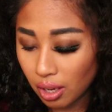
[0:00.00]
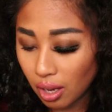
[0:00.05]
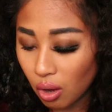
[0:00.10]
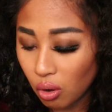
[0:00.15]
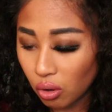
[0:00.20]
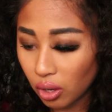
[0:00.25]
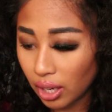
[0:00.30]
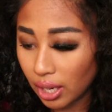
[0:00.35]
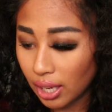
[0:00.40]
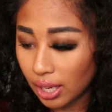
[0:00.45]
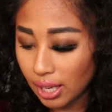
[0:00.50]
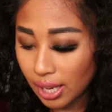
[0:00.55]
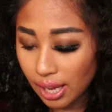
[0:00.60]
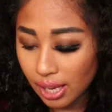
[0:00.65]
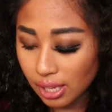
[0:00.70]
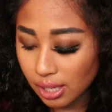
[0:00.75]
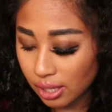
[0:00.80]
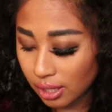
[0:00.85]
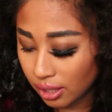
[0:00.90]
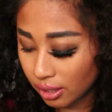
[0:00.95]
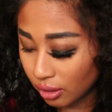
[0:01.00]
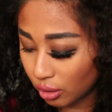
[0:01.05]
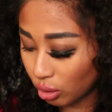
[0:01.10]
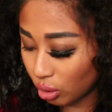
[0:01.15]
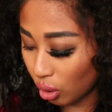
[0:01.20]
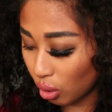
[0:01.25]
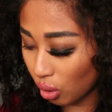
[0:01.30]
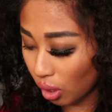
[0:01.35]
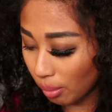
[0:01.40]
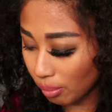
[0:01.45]
Okay, and
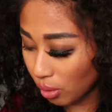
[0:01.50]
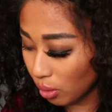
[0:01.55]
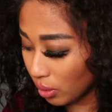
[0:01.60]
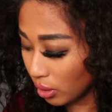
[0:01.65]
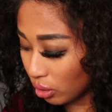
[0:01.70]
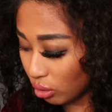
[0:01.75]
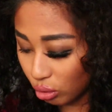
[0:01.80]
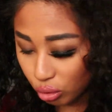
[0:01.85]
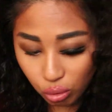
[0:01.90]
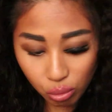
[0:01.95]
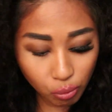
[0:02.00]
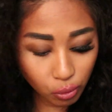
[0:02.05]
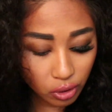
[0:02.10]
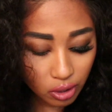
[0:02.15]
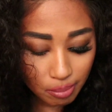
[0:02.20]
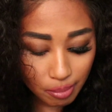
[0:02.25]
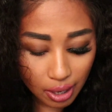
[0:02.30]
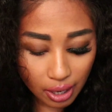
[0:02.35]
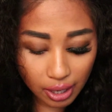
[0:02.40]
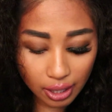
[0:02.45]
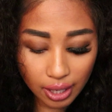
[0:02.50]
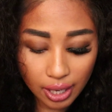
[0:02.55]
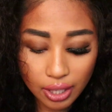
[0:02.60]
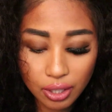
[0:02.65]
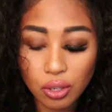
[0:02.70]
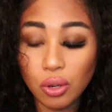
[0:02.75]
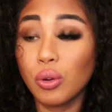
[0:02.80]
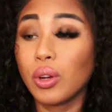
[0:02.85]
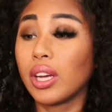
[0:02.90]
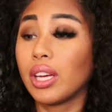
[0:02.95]
so I'm going to do, where's my
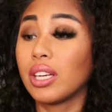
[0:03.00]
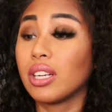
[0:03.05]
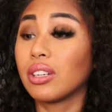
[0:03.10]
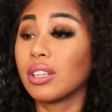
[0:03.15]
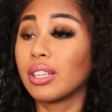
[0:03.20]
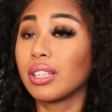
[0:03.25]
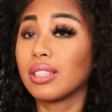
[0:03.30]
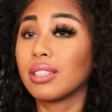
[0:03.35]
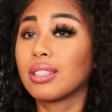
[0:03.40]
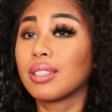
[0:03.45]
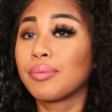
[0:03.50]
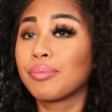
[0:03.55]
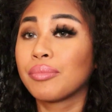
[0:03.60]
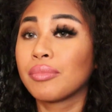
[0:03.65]
eyeliner? Okay, here it is.